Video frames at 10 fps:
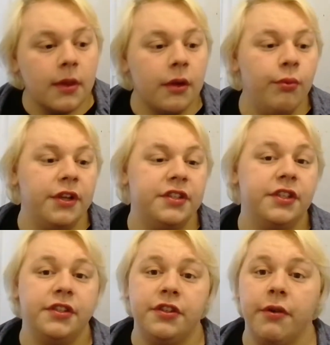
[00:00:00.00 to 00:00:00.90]
which is
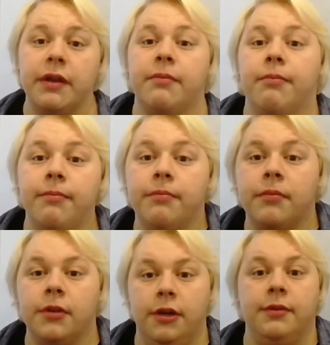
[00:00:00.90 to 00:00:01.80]
showing,
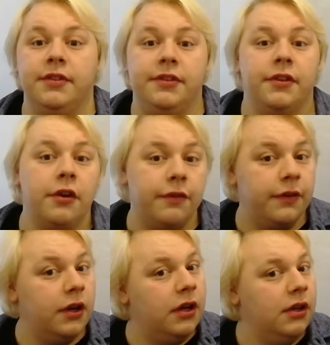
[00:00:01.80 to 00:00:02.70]
it's a
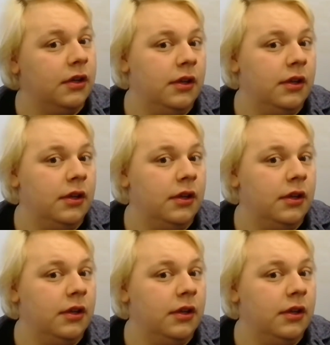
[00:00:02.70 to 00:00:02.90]
sofa,